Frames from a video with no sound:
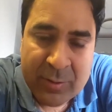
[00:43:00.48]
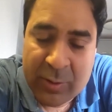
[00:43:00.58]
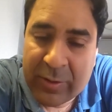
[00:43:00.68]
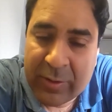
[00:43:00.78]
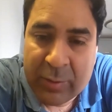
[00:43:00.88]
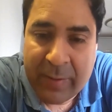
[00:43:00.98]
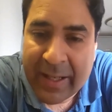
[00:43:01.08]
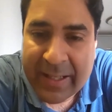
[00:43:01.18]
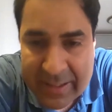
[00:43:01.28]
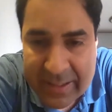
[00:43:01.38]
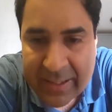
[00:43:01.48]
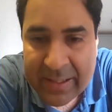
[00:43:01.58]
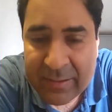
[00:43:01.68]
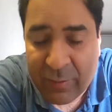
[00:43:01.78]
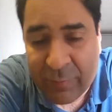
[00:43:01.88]
You don't need to bank anything
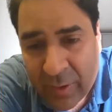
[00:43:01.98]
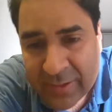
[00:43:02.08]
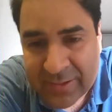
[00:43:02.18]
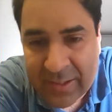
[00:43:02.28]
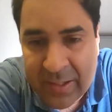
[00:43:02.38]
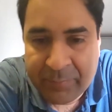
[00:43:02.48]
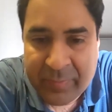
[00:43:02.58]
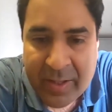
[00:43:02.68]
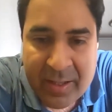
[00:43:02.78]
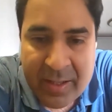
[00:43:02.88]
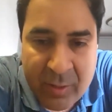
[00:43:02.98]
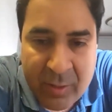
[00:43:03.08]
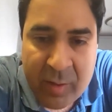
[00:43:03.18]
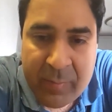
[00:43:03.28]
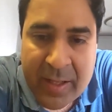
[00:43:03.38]
else. Of course,
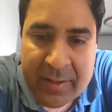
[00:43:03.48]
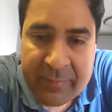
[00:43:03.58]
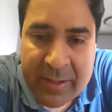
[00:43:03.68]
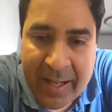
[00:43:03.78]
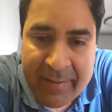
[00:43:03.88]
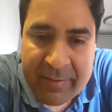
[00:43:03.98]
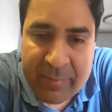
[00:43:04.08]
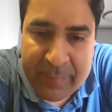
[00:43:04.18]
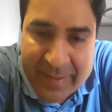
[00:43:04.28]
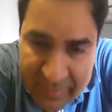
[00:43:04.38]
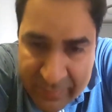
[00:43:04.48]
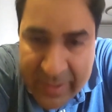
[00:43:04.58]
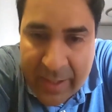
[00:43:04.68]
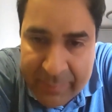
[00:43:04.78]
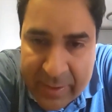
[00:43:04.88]
cord blood will have specific
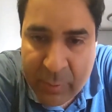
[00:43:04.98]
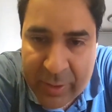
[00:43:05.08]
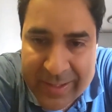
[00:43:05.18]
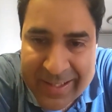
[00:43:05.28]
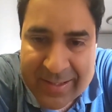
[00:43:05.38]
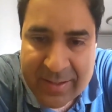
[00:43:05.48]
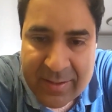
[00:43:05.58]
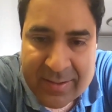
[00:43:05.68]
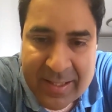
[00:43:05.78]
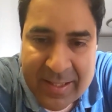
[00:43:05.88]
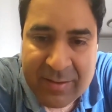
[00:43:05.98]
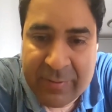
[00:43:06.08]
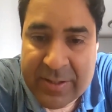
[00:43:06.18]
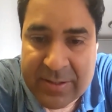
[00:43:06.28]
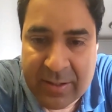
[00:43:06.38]
hematopoietic cells
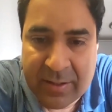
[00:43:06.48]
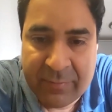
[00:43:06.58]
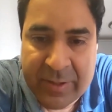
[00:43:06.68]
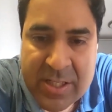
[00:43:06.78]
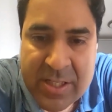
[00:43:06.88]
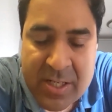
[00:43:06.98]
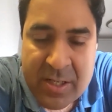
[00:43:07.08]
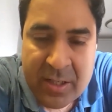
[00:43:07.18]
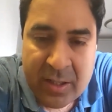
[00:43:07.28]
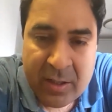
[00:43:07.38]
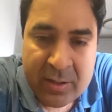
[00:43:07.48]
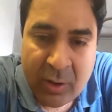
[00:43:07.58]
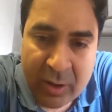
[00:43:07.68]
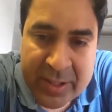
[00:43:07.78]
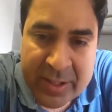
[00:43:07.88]
which
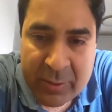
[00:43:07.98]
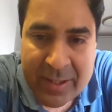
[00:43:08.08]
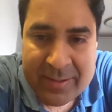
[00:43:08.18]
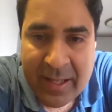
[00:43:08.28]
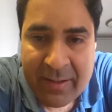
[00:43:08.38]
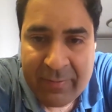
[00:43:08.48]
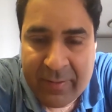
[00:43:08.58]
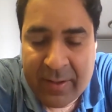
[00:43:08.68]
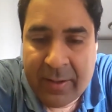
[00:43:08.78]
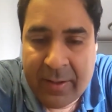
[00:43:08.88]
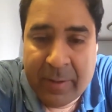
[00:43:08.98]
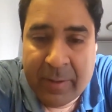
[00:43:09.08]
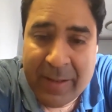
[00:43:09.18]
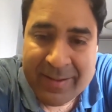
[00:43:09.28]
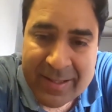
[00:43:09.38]
cord tissue doesn't have, but
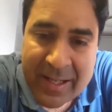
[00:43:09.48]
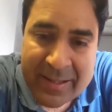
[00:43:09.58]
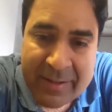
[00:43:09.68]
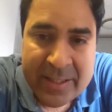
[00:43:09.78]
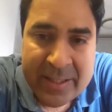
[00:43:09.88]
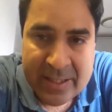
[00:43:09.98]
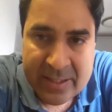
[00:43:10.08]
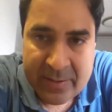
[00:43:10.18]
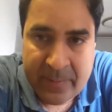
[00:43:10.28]
placenta has everything.